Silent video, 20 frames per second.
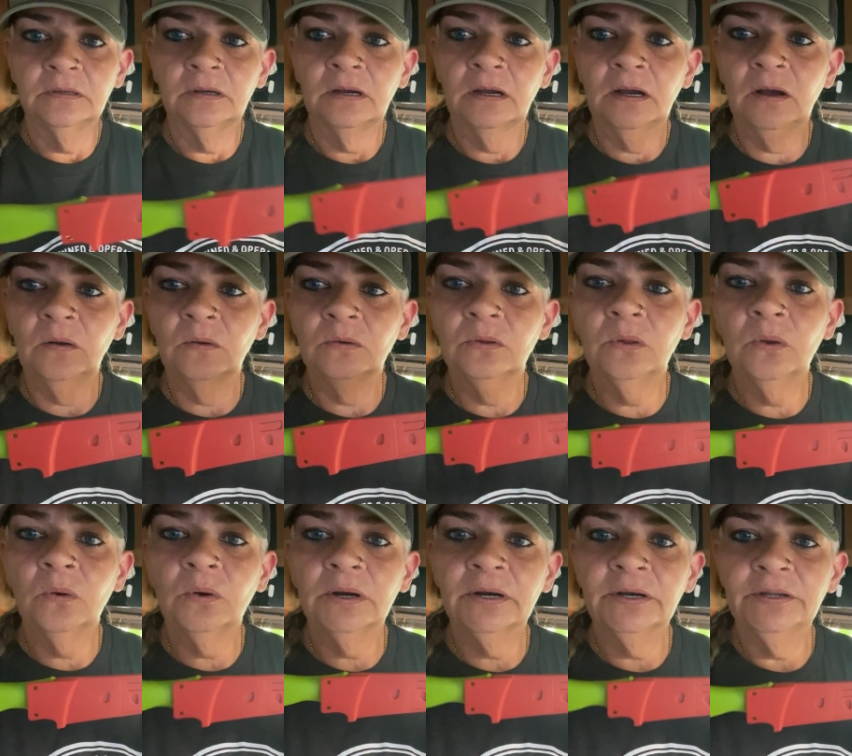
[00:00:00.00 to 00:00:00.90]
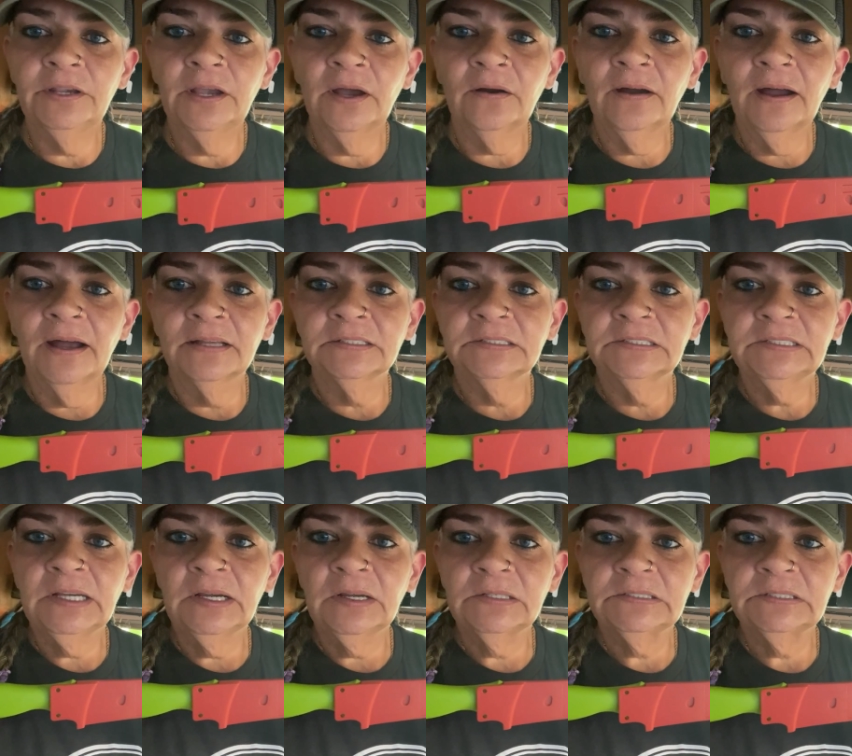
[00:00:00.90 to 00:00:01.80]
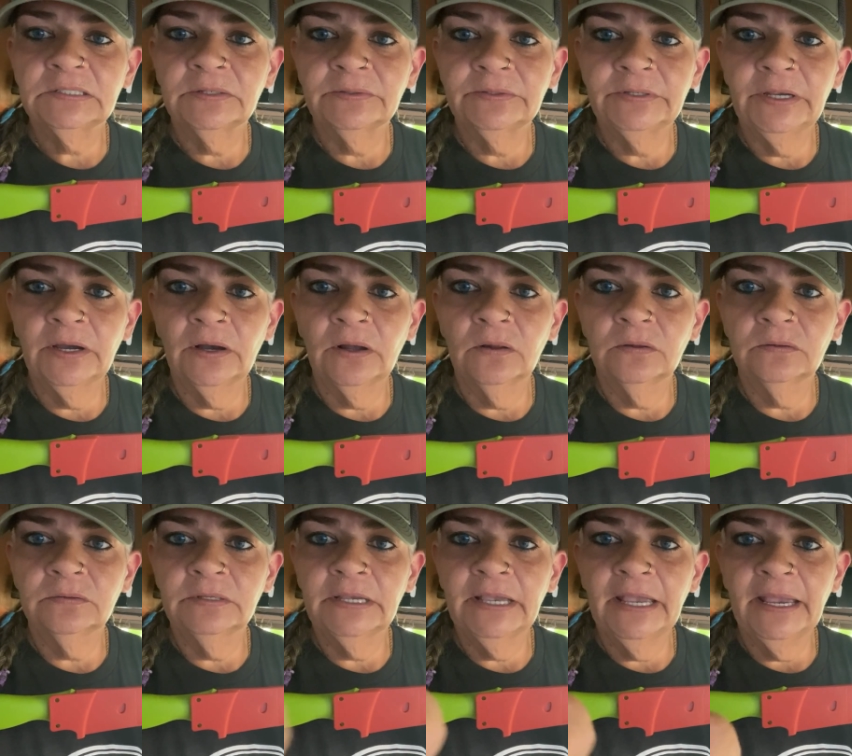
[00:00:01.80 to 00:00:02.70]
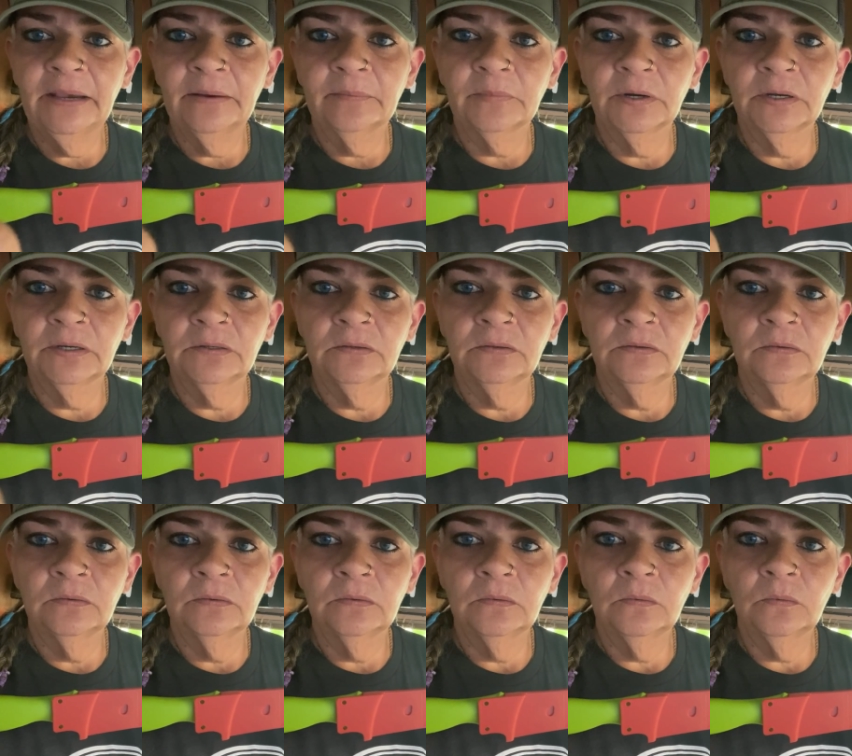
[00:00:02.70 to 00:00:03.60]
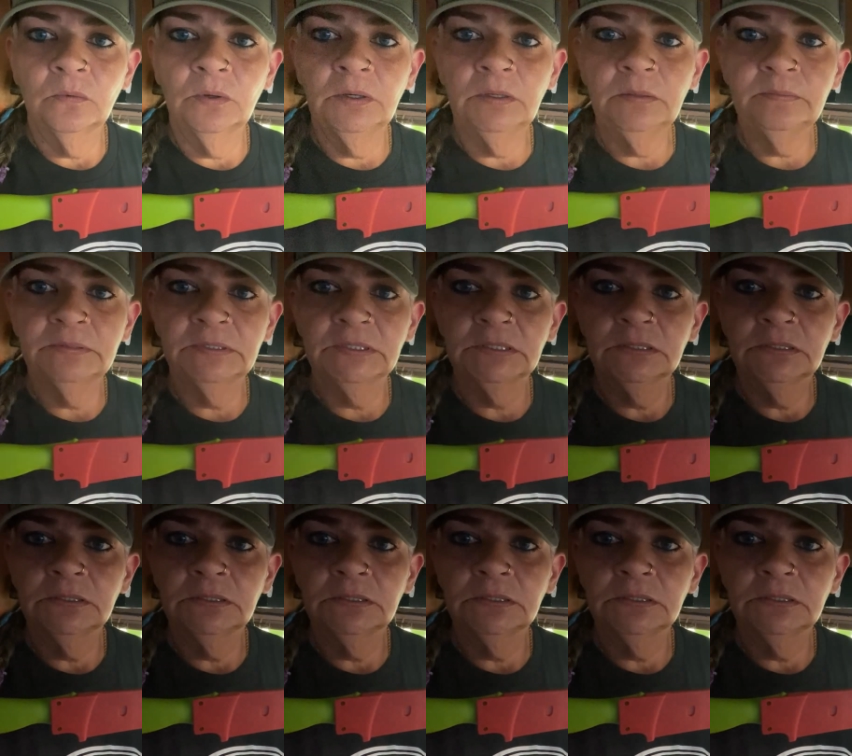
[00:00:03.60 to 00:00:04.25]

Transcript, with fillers: oh Lord, y'all got sauce on y'all on the camera. Whoops.